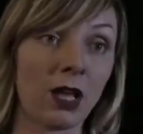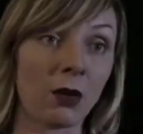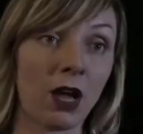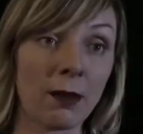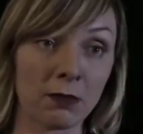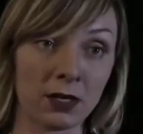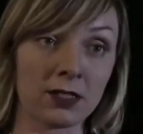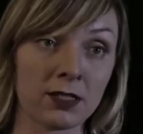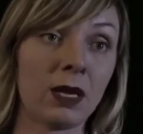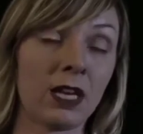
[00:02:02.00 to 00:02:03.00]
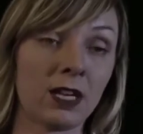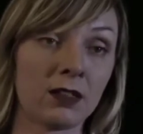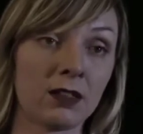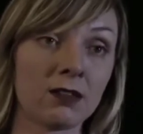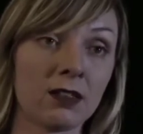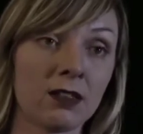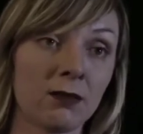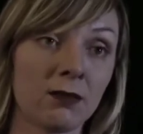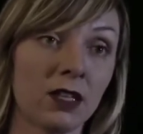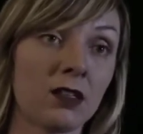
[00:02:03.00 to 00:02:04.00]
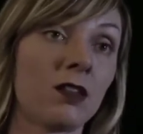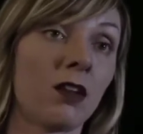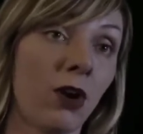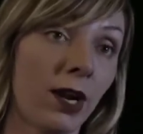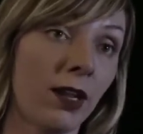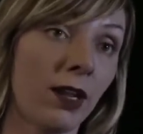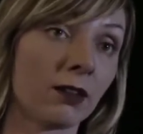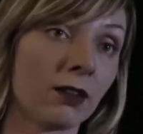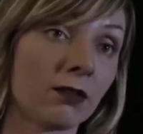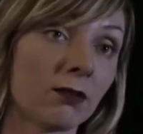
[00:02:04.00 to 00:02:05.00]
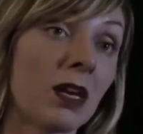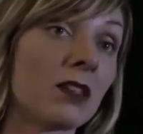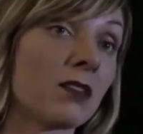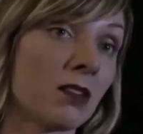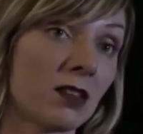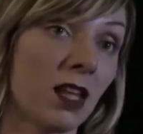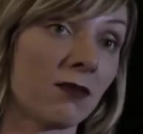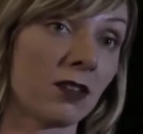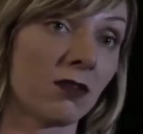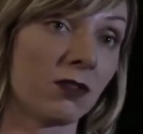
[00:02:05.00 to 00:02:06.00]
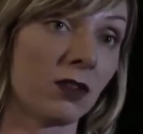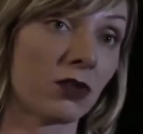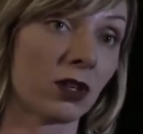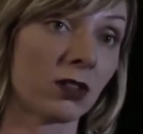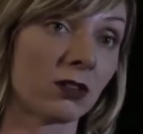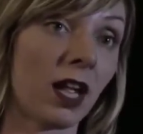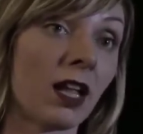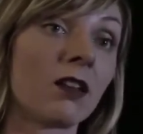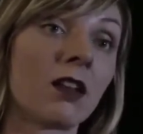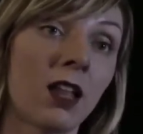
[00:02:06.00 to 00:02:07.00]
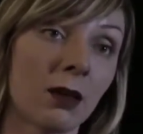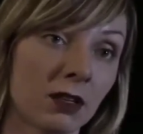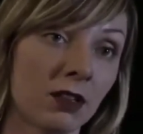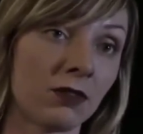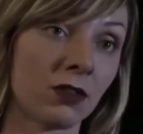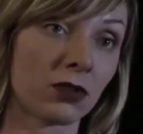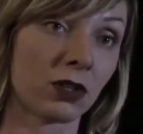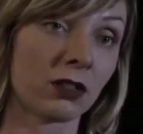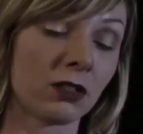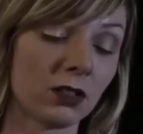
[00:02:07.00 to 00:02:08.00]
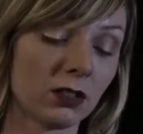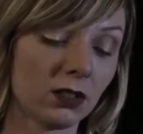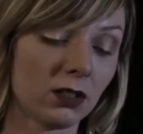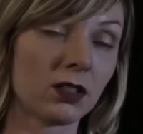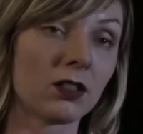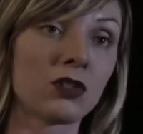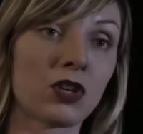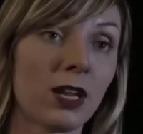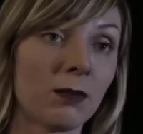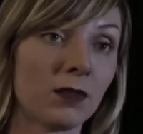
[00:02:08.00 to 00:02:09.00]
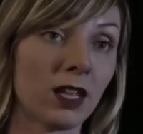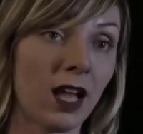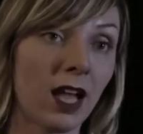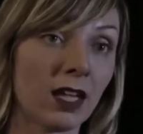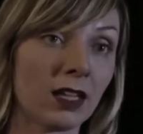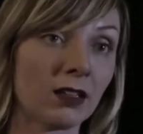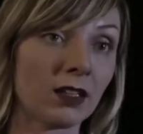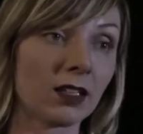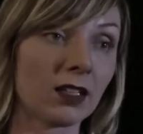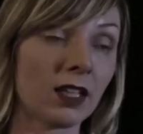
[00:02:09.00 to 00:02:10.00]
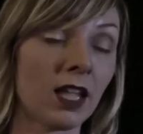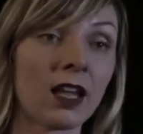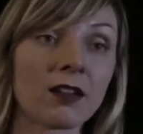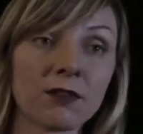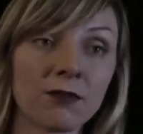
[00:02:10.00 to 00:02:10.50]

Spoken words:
that I'm participating in this system that is degrading my son's life in the future and the climate of the future, shame that I can't